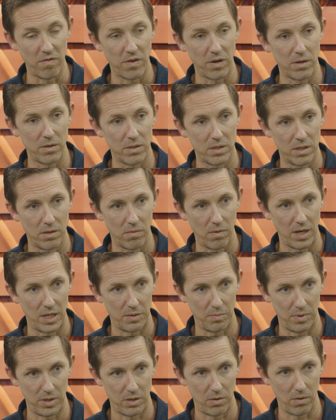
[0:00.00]
reverse the
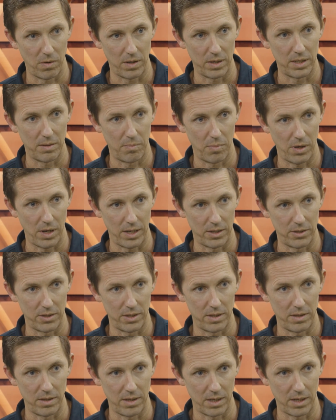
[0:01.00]
respiratory
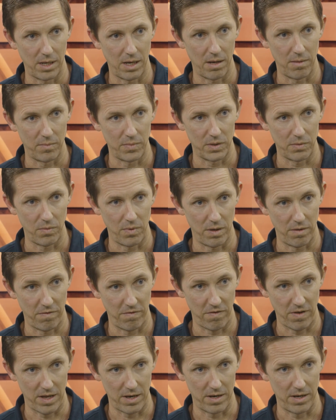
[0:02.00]
depression that comes with
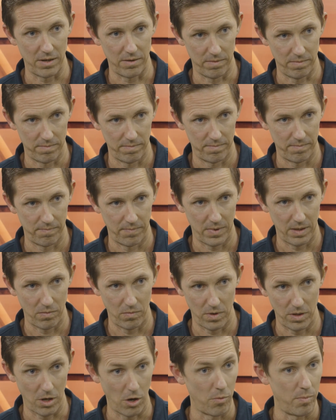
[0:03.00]
fentanyl,
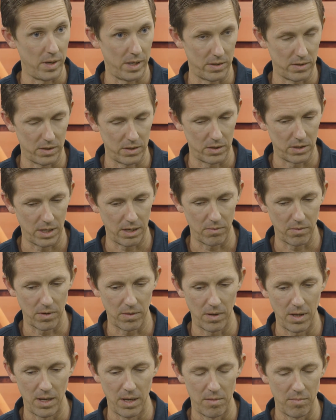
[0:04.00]
with opiates in
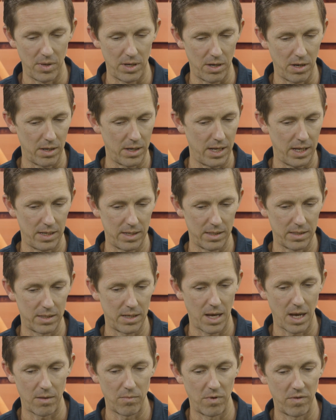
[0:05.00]
general, but Narcan
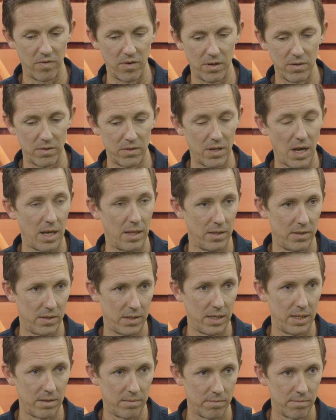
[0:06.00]
does not reverse
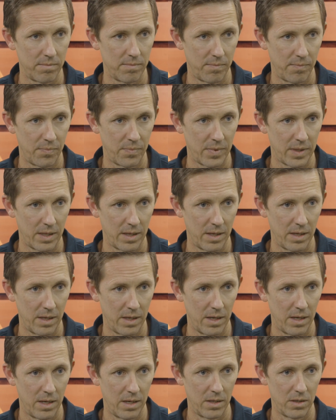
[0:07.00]
xylazine.
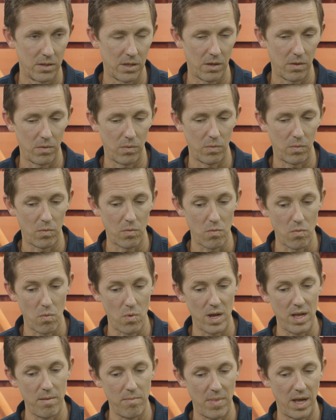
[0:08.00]
So
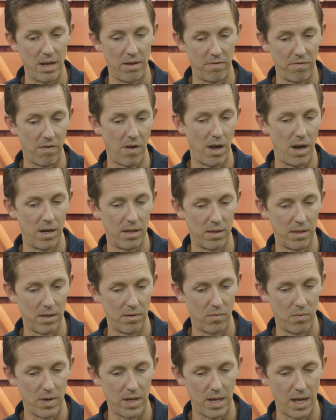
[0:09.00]
we may
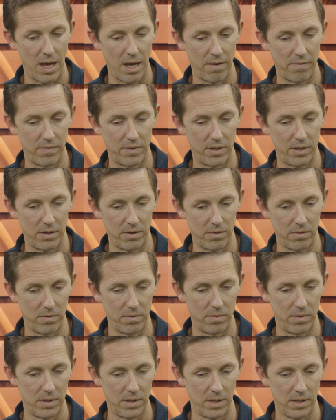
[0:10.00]
find that we have
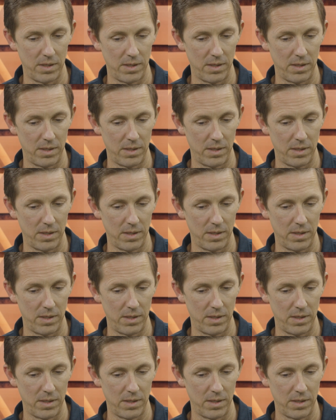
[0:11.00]
to,